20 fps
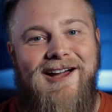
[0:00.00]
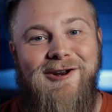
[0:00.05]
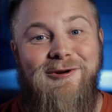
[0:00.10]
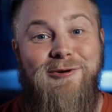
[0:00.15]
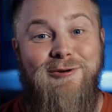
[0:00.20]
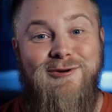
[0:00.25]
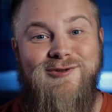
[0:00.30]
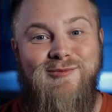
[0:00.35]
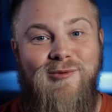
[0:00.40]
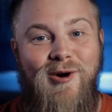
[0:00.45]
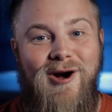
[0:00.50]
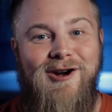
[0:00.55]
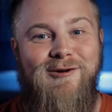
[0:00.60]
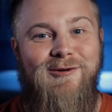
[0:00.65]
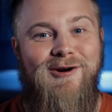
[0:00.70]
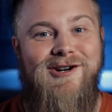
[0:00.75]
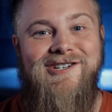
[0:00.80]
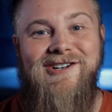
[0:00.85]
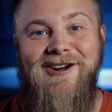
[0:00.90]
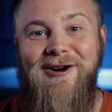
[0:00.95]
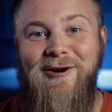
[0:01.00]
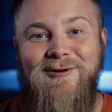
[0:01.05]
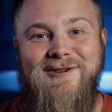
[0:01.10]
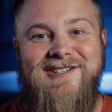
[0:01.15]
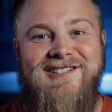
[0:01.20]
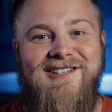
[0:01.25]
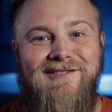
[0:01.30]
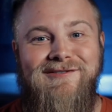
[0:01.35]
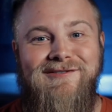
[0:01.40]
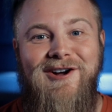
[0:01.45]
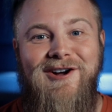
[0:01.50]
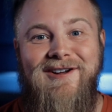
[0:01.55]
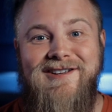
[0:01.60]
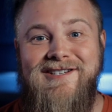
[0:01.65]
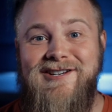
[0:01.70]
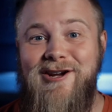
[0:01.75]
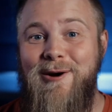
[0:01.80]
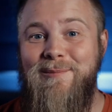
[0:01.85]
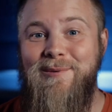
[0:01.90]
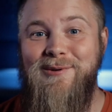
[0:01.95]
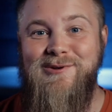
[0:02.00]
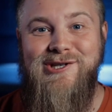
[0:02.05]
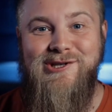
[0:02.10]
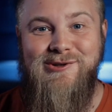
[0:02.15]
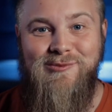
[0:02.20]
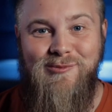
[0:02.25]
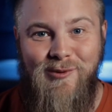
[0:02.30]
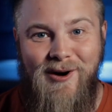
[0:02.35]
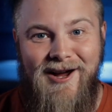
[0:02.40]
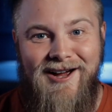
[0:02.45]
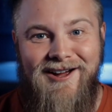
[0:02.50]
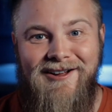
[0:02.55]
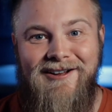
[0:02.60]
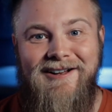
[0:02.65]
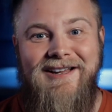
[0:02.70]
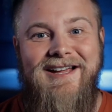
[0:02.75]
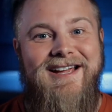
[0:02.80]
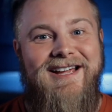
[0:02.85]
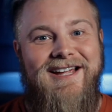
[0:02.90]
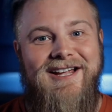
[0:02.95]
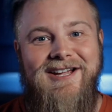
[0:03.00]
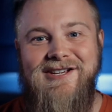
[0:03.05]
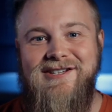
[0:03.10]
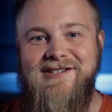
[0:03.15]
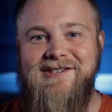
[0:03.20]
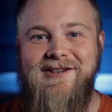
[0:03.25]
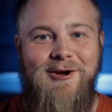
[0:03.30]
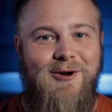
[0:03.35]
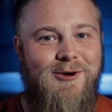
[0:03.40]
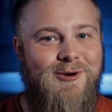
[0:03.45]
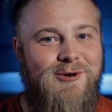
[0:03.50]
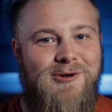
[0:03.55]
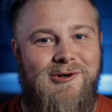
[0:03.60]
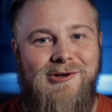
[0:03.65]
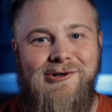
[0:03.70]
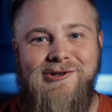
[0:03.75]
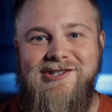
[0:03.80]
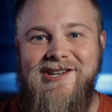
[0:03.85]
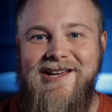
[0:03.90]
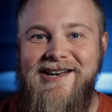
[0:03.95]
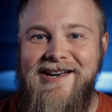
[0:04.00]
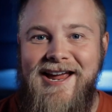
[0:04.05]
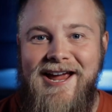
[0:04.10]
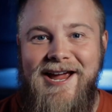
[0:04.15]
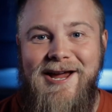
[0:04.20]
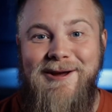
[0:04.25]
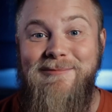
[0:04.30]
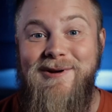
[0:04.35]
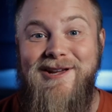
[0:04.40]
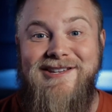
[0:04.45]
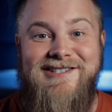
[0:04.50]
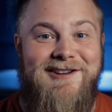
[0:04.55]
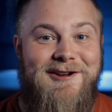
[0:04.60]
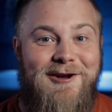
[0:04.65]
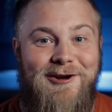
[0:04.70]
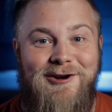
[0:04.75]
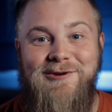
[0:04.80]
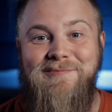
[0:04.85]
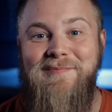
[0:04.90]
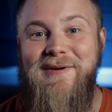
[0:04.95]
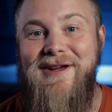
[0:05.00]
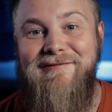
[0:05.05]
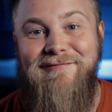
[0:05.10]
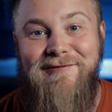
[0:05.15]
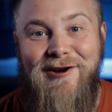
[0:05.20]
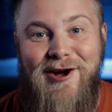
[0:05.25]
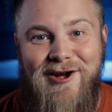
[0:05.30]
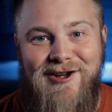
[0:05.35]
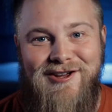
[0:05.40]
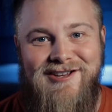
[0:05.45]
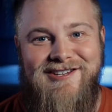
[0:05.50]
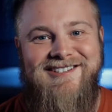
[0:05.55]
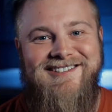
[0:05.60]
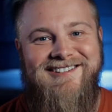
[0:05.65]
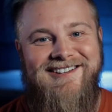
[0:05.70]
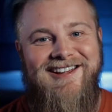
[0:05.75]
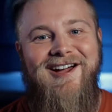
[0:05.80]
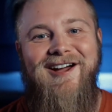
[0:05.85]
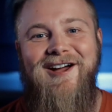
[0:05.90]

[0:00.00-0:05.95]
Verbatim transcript: And of course, one question I always to ask couples as well is whose name is gonna be first?